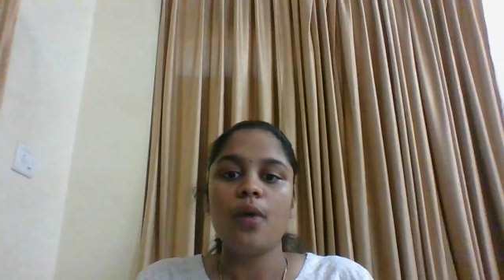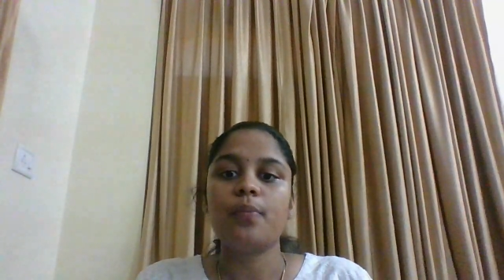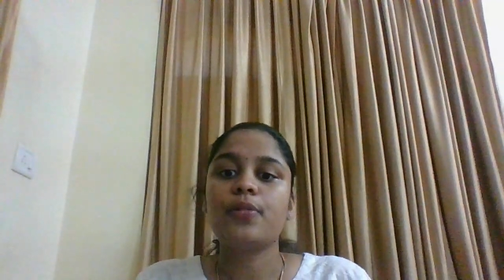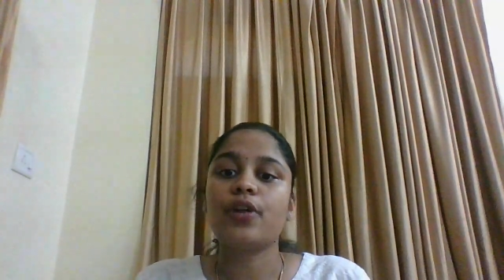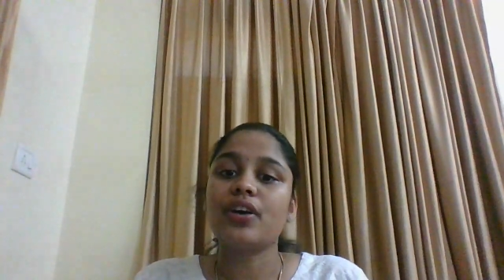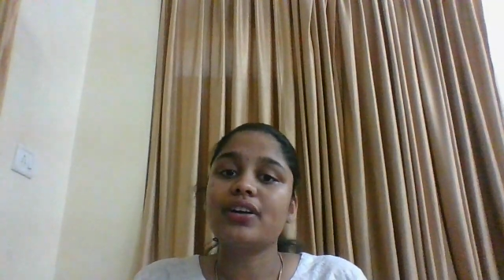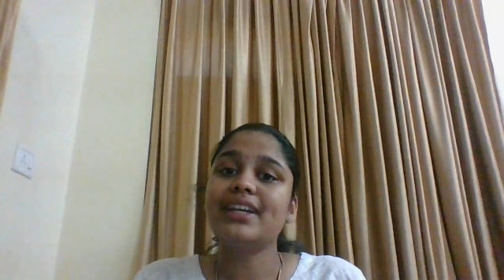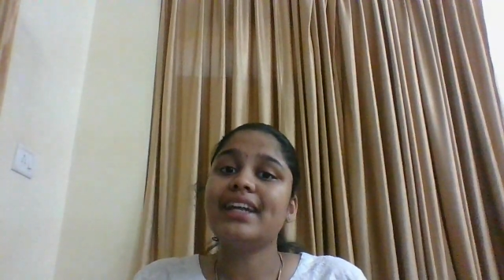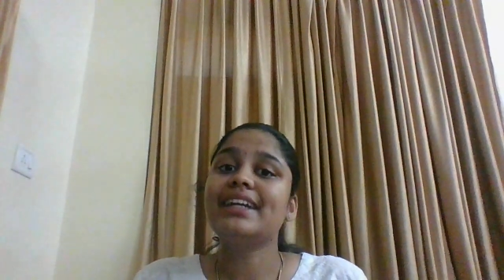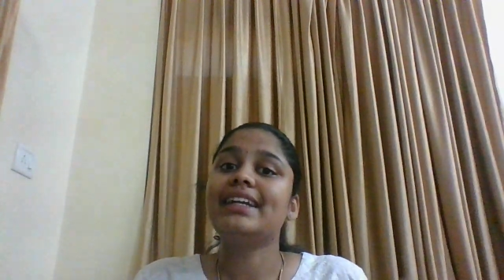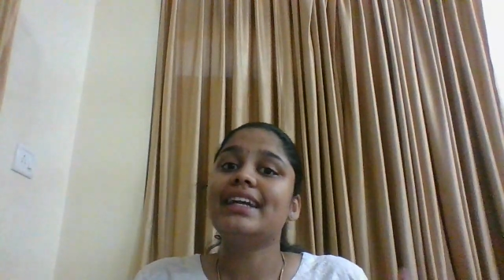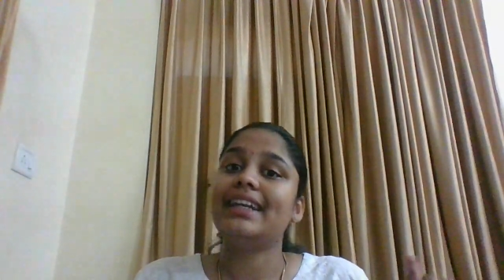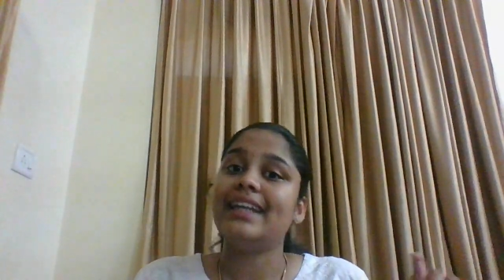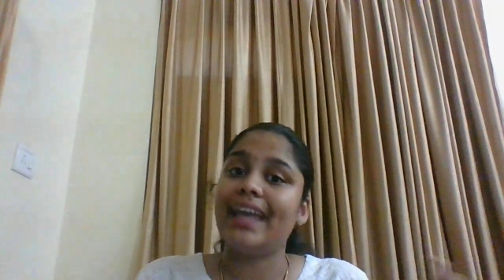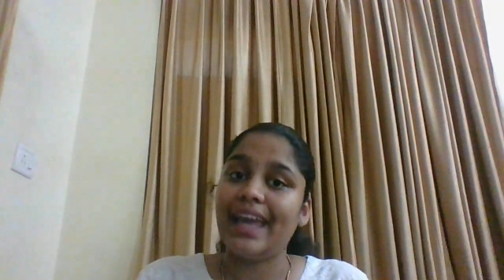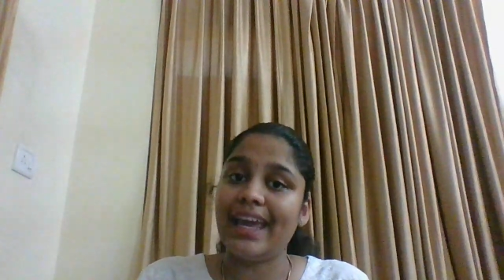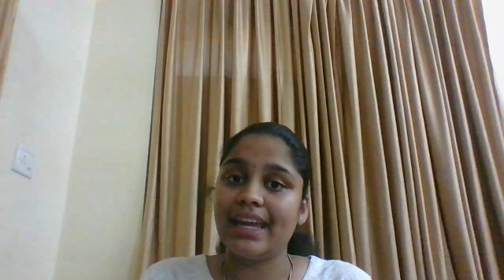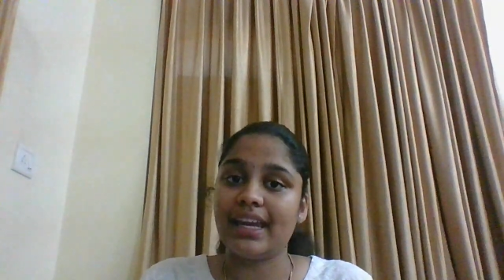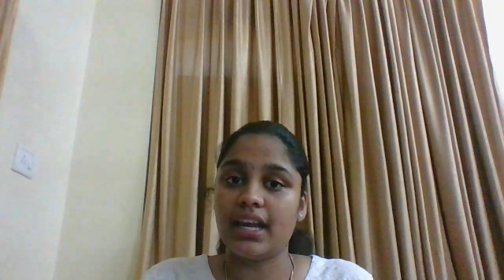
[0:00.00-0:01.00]
Protected
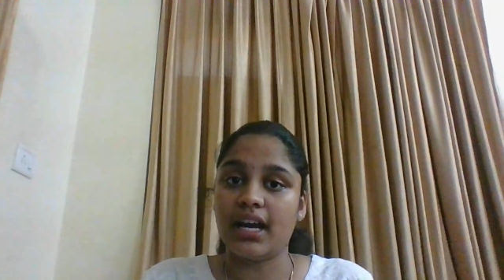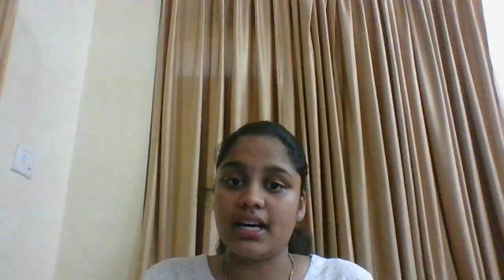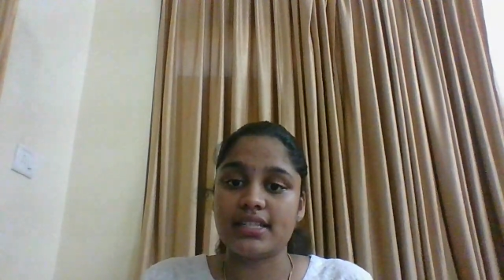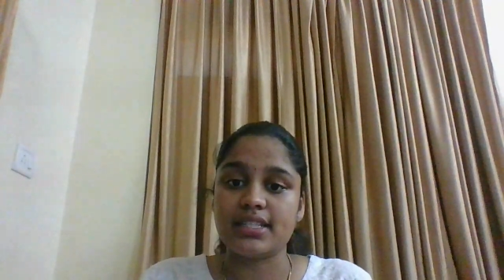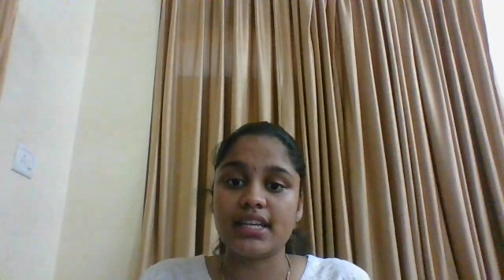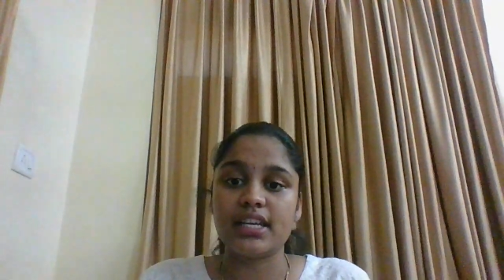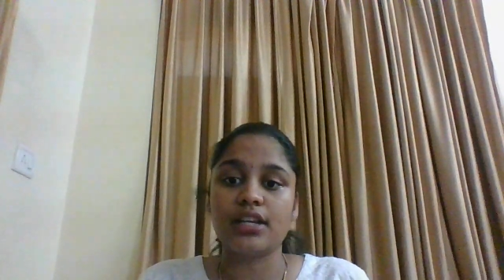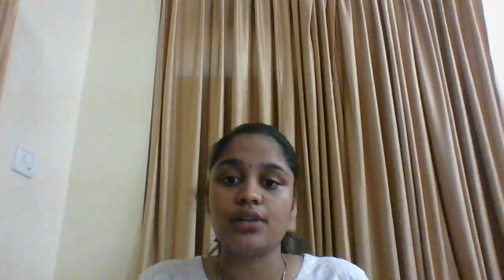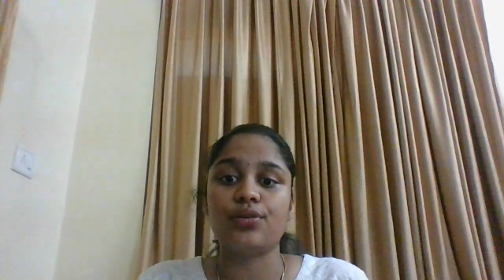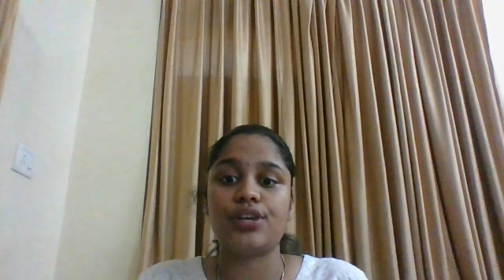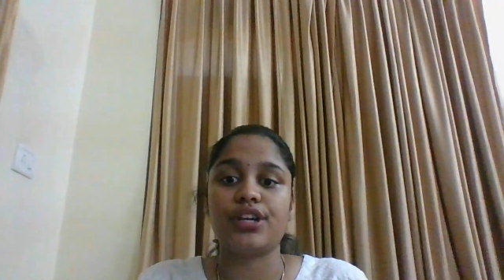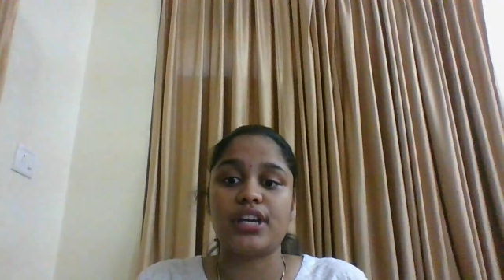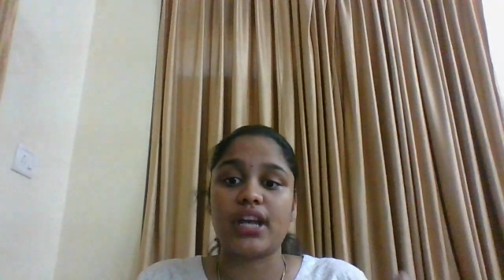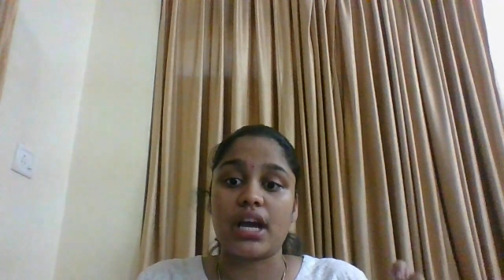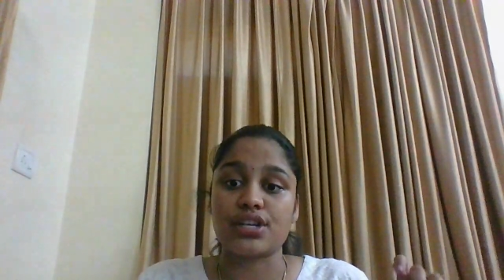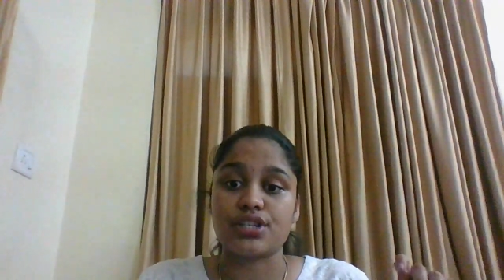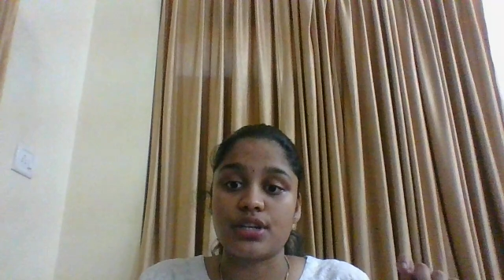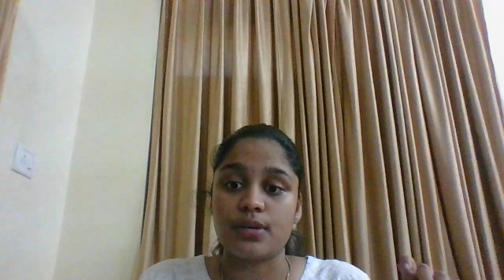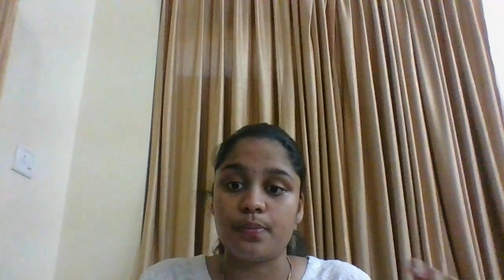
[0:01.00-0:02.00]
areas including
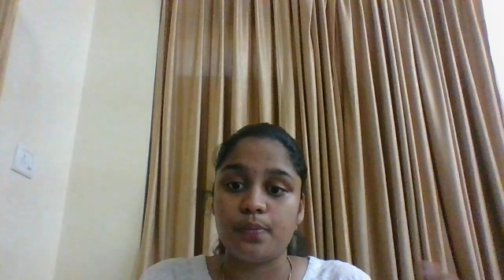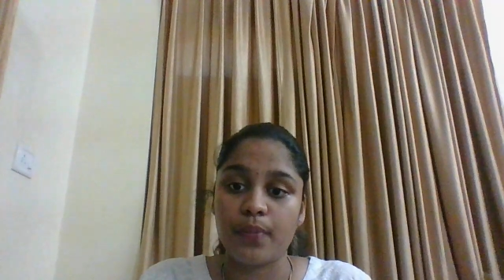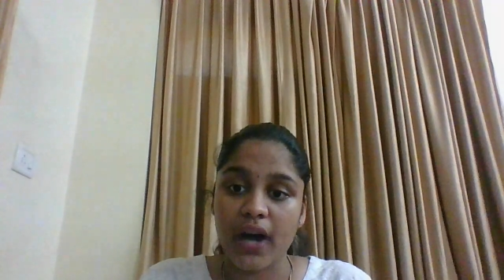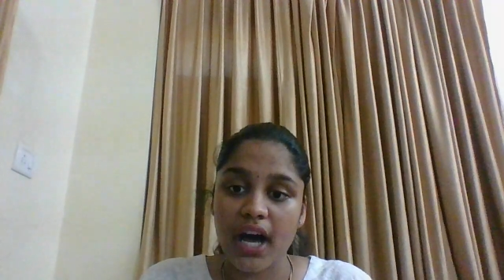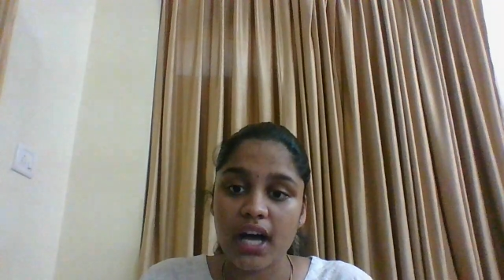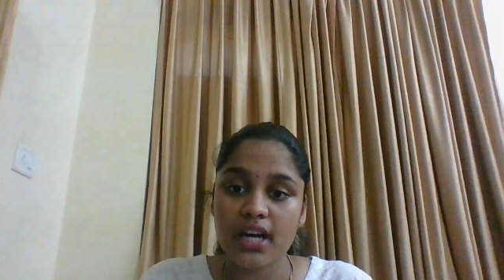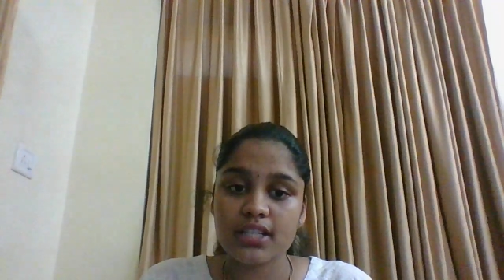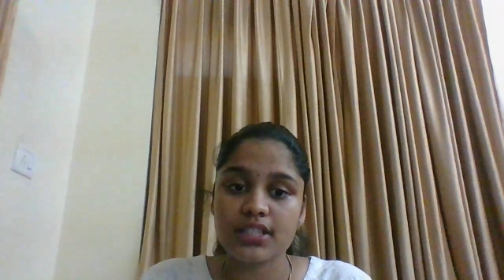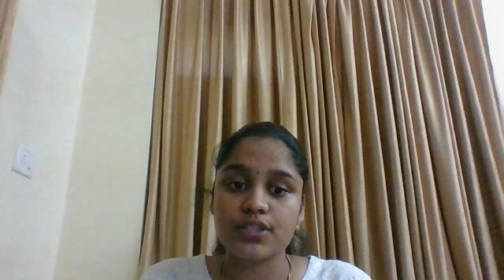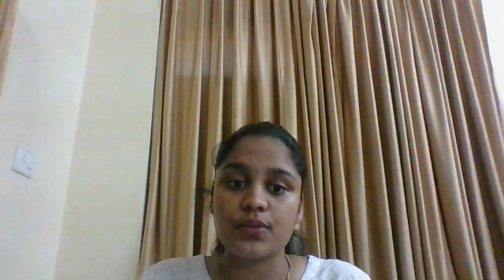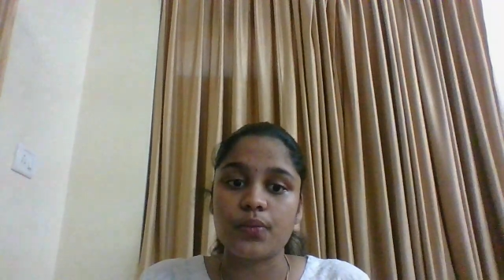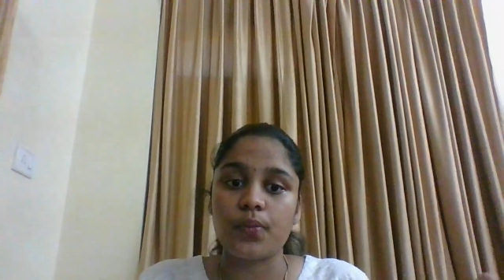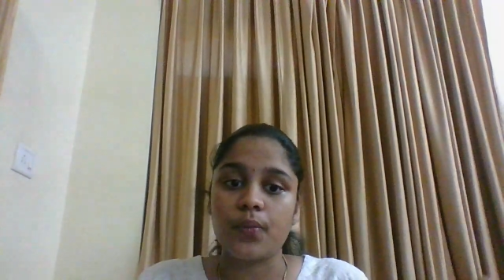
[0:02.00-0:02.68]
national parks,